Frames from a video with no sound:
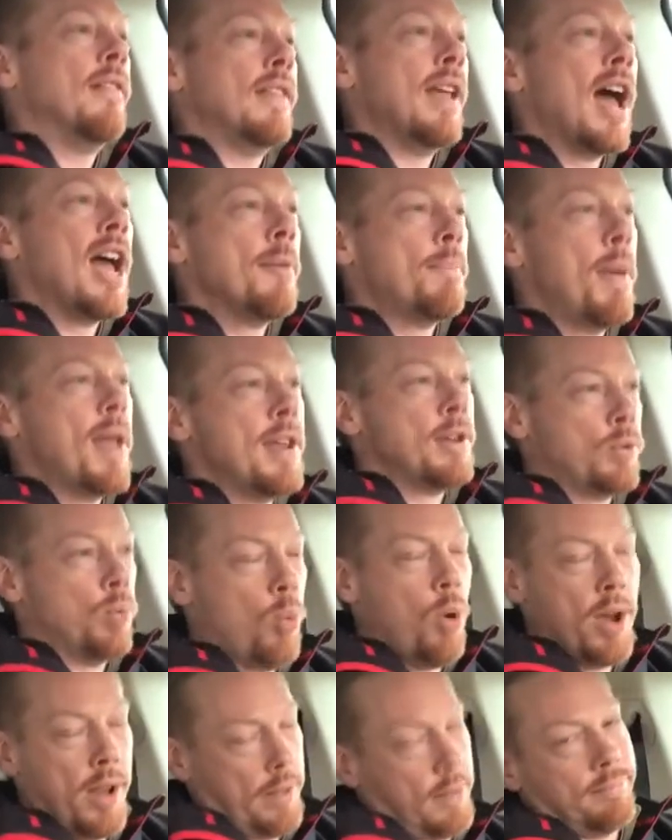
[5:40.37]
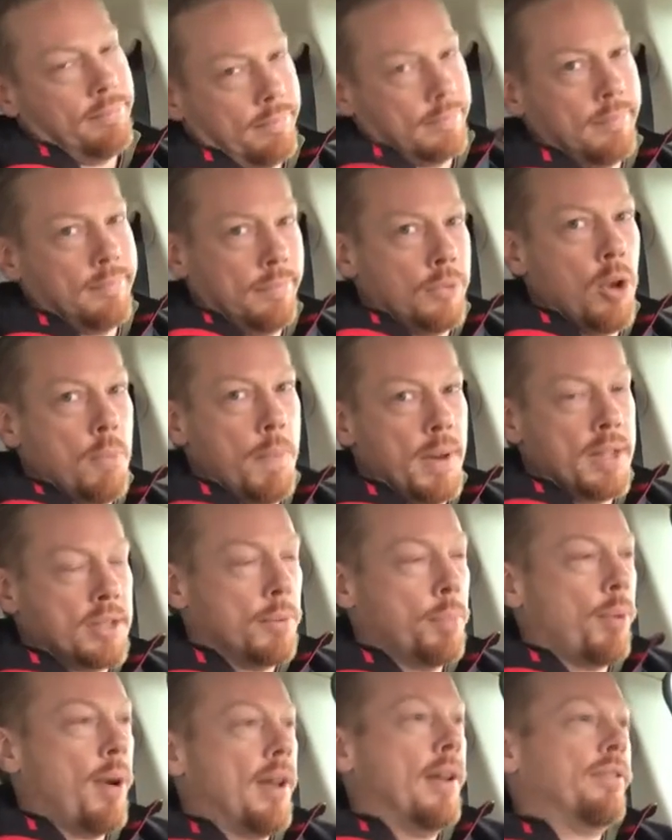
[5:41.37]
I-Pace 1, no big
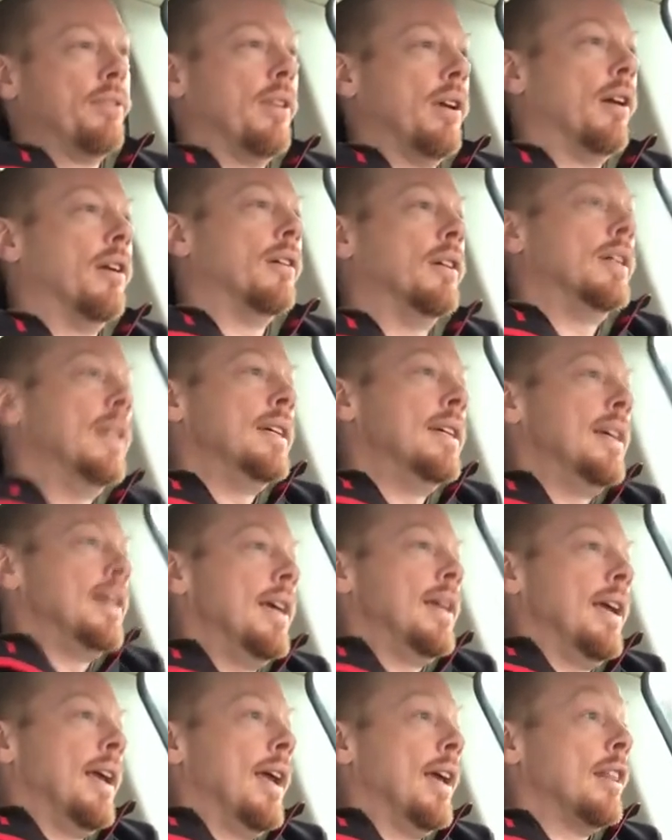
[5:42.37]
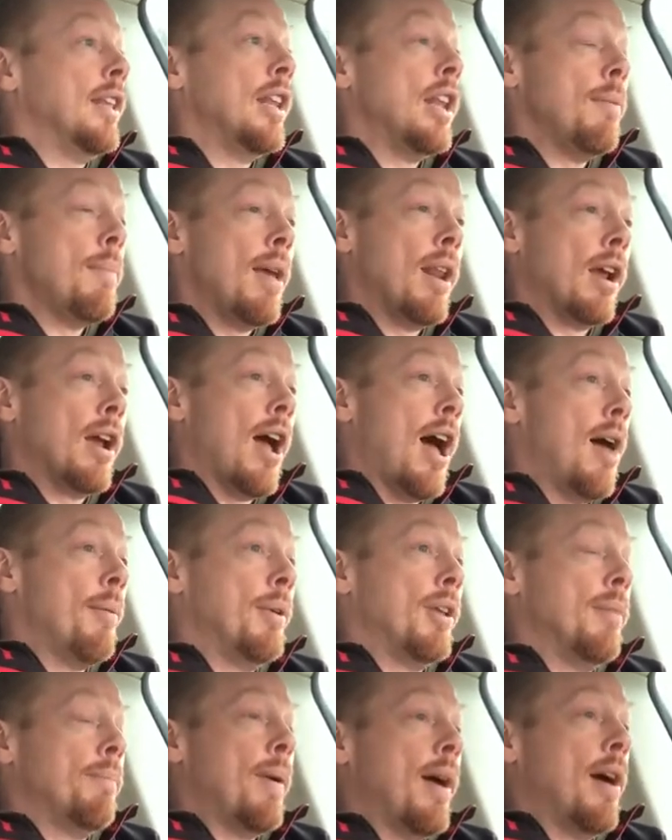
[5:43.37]
surprise there. And then they made a
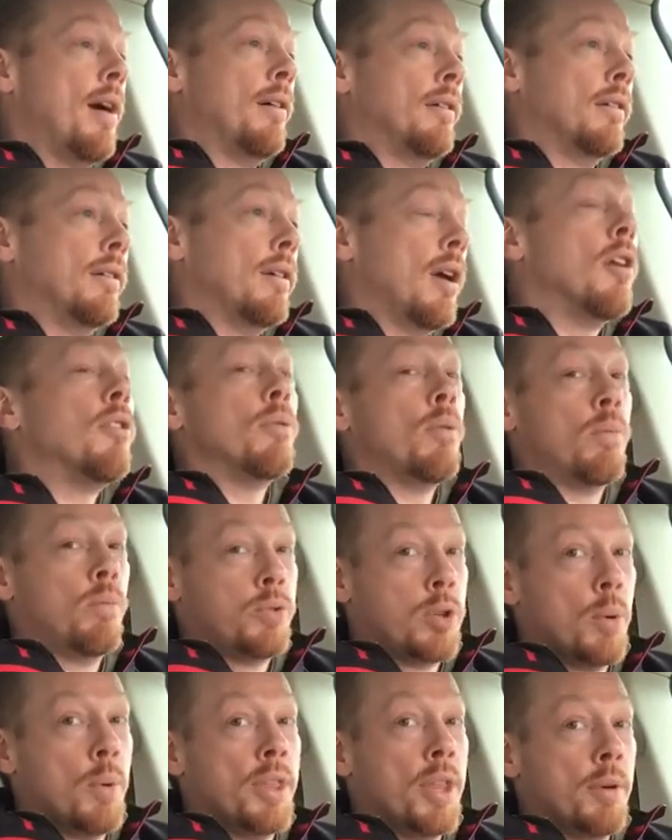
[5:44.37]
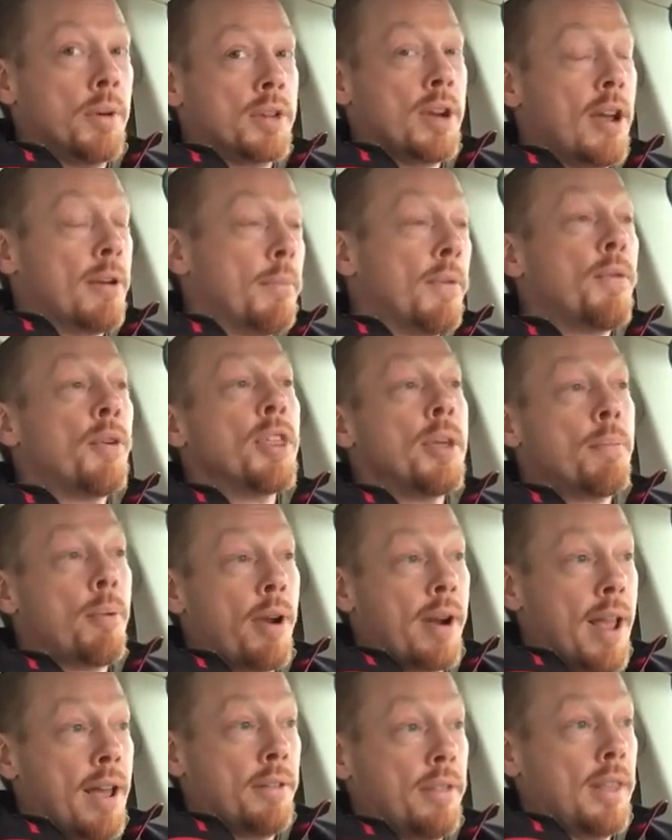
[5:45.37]
comment about, before they
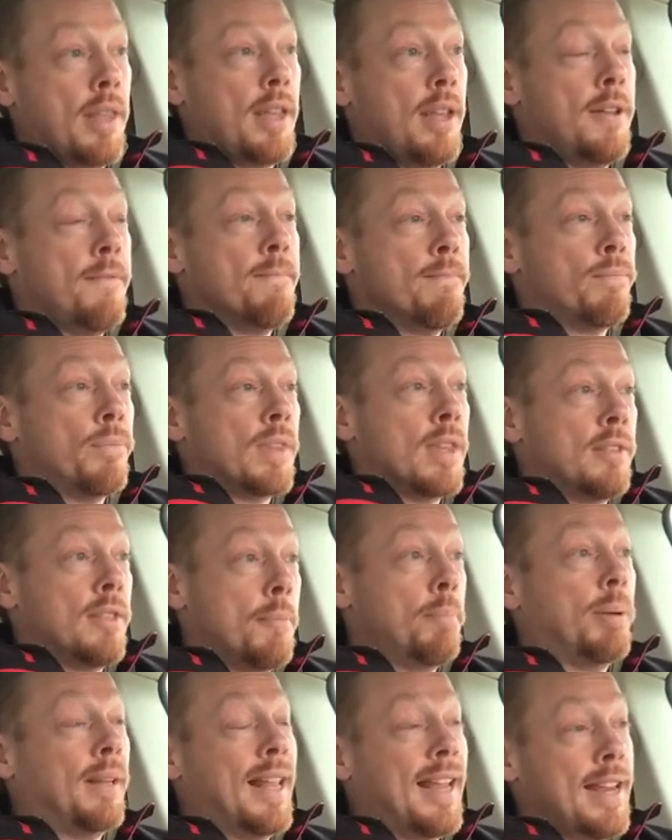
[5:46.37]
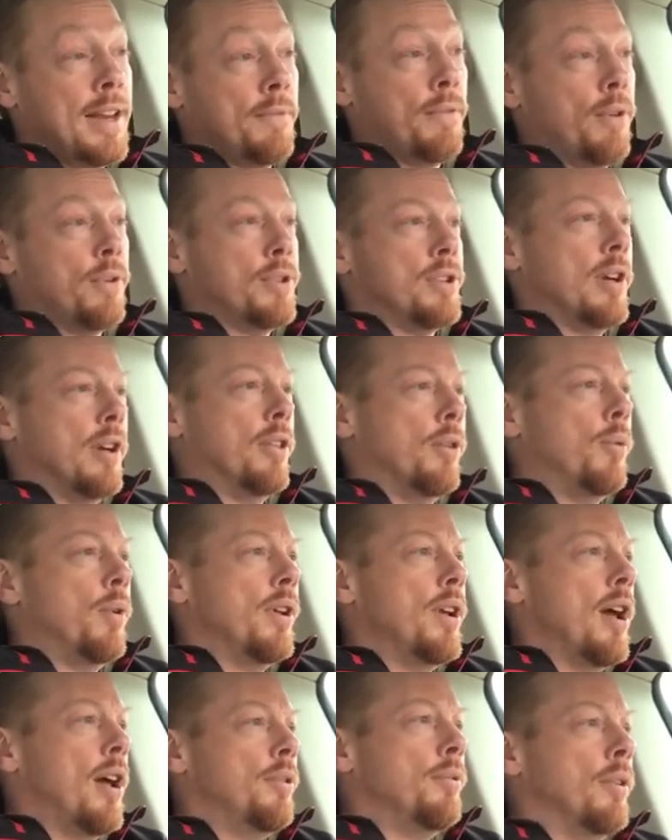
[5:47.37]
brought out the plain version of the
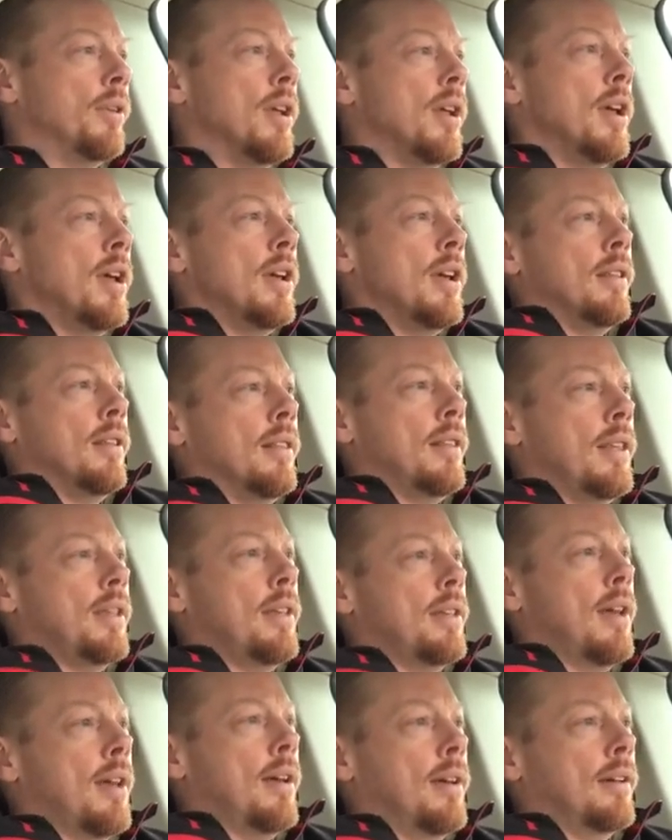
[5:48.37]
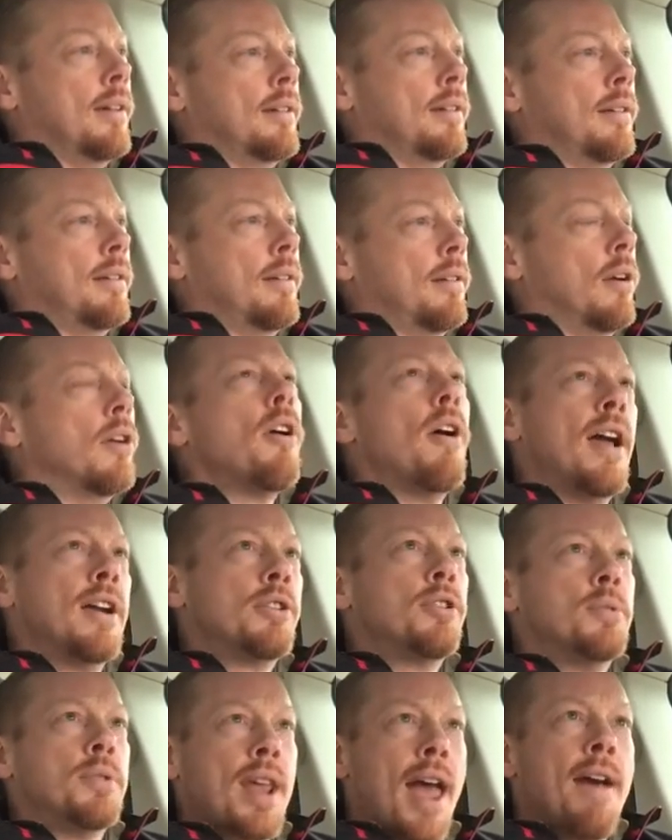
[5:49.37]
100,
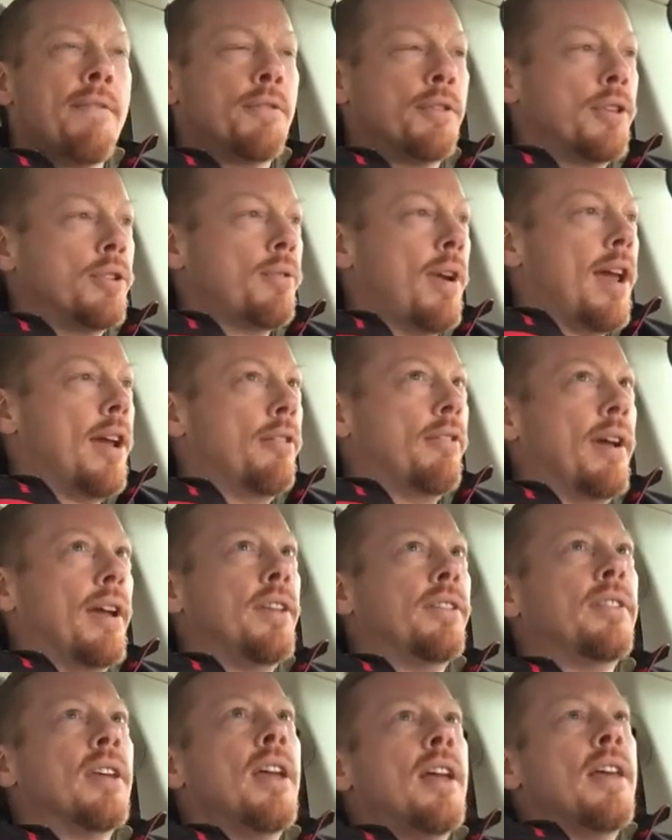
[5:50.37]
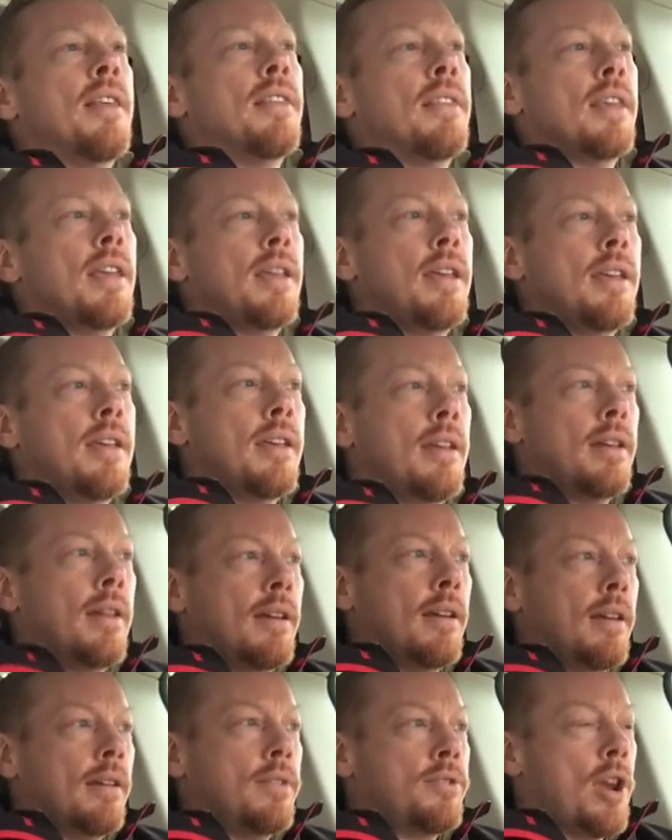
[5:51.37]
it was after the drag race, the
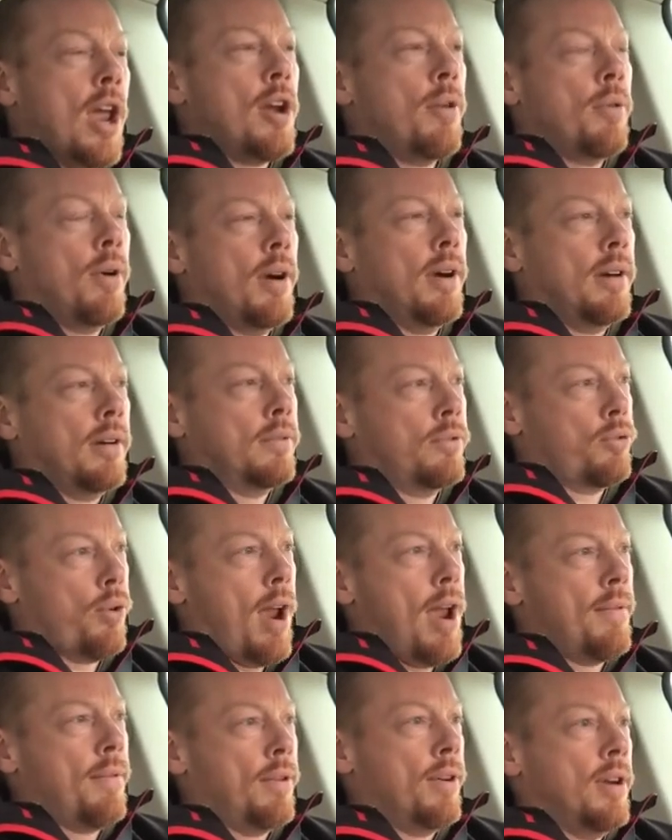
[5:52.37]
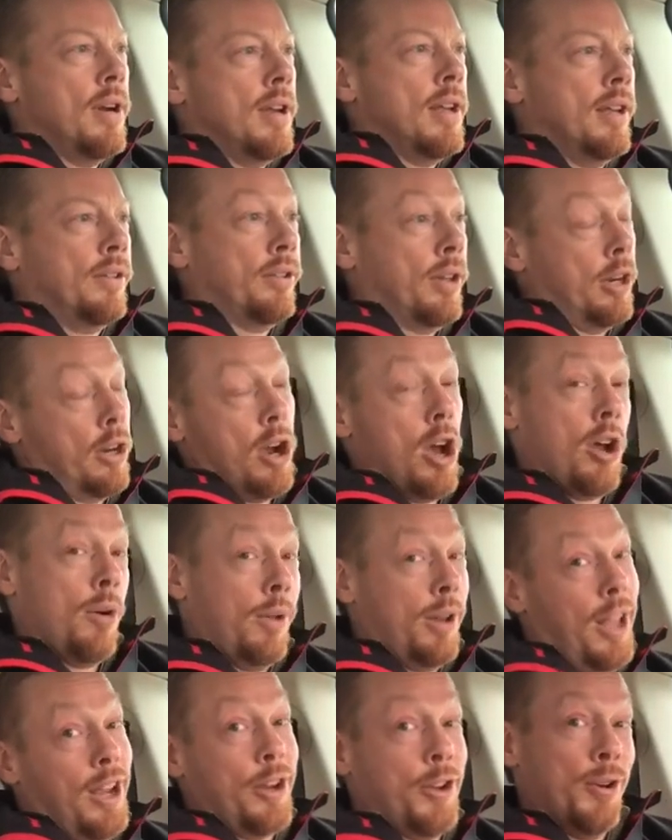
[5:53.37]
Jaguar driver is like, oh,
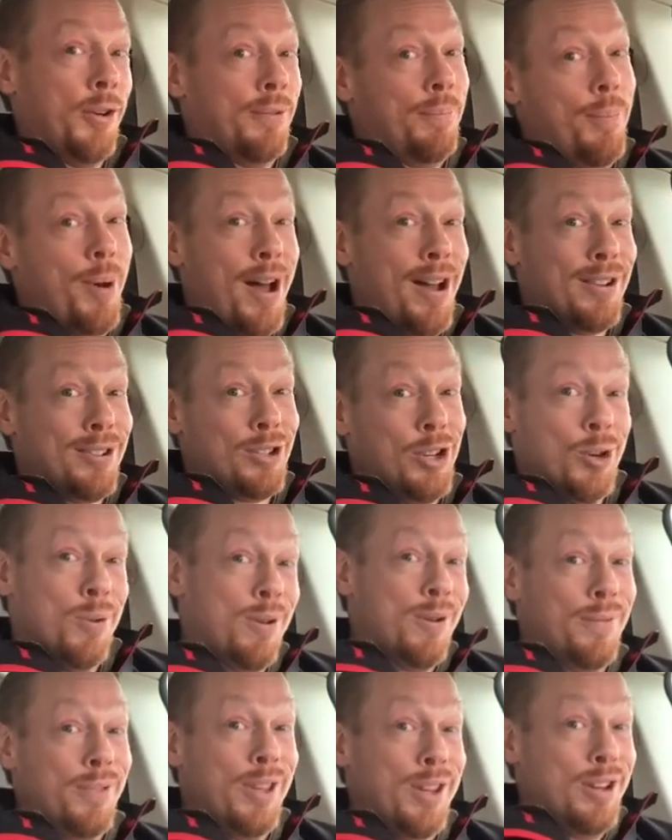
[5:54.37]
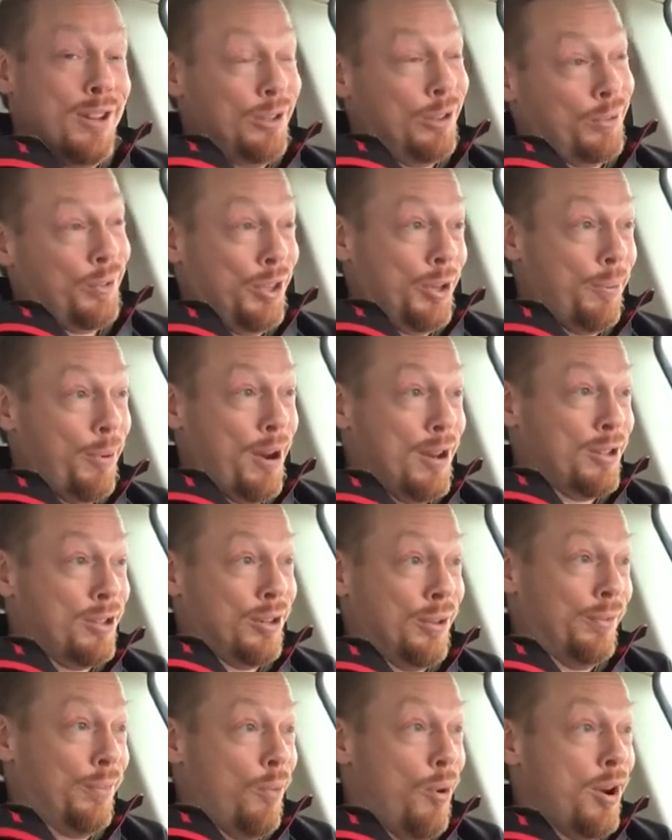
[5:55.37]
well, I could have bought two of these for the price
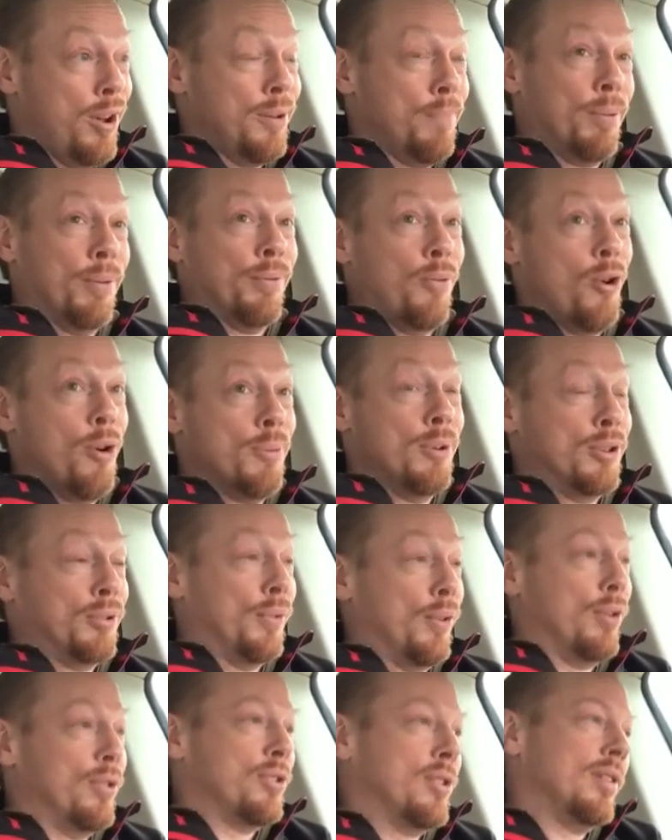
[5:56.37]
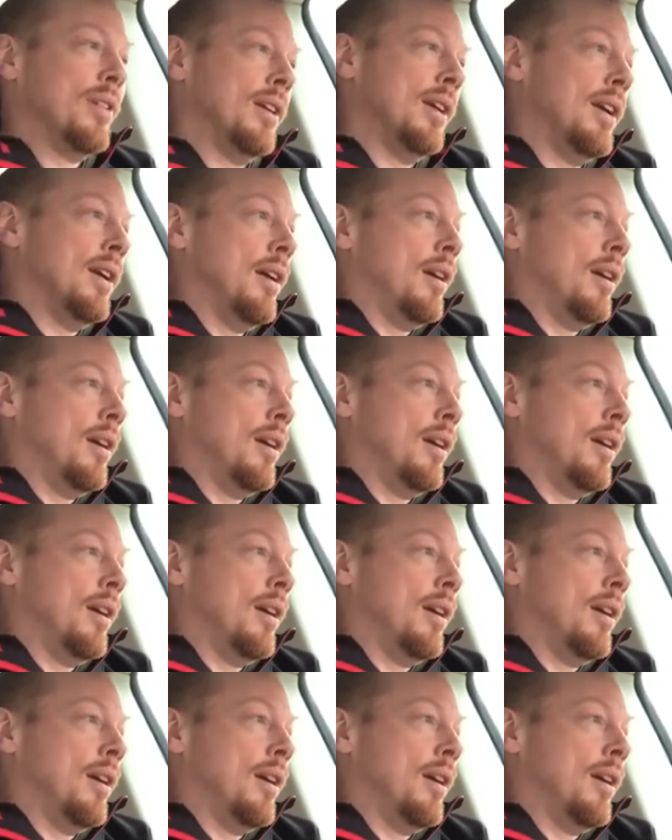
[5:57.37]
of one performance version.